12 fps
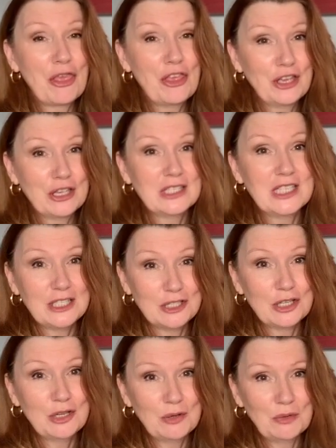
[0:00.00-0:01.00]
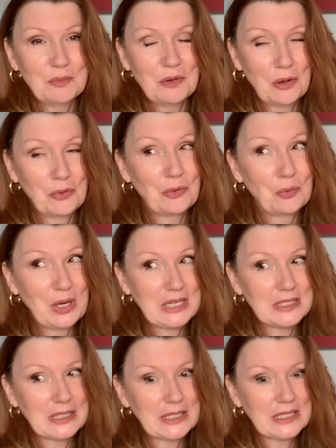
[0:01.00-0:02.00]
32 on the
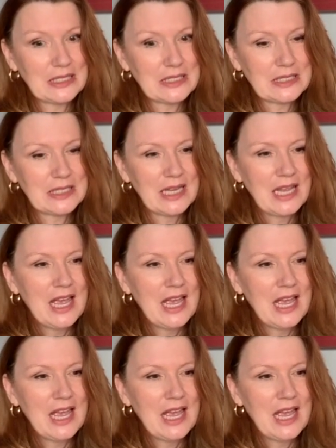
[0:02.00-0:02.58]
waiting list.